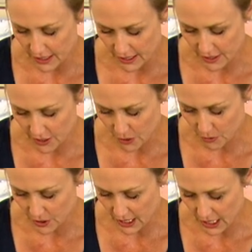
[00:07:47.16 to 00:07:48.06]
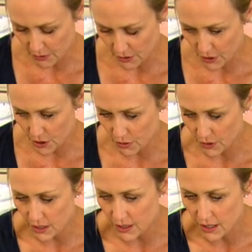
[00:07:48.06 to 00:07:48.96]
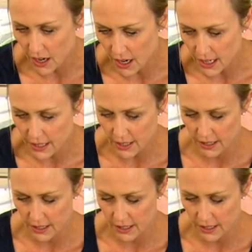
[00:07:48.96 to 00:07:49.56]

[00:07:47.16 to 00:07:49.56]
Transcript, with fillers: So we'll start with two on the side,